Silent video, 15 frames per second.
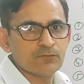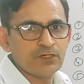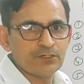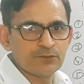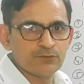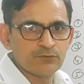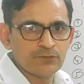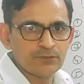
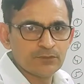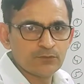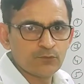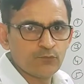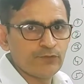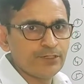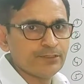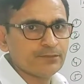
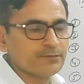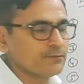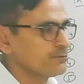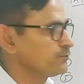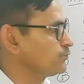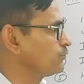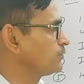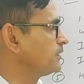way.
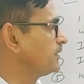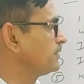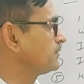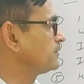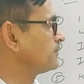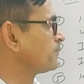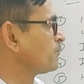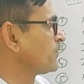So
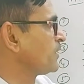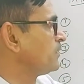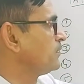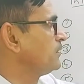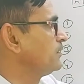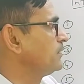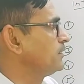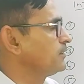that
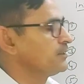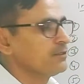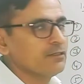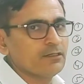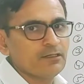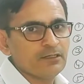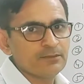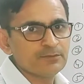
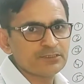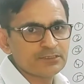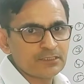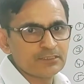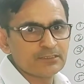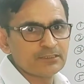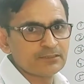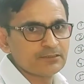I'm
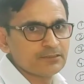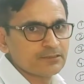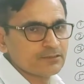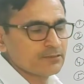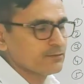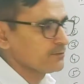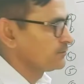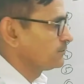starting
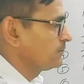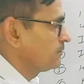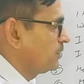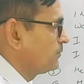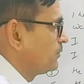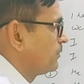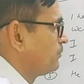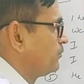this
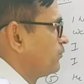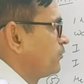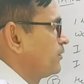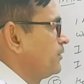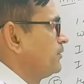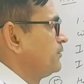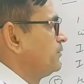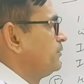above
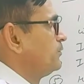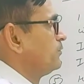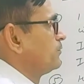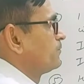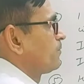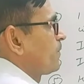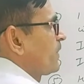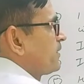for
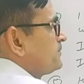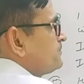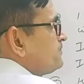you.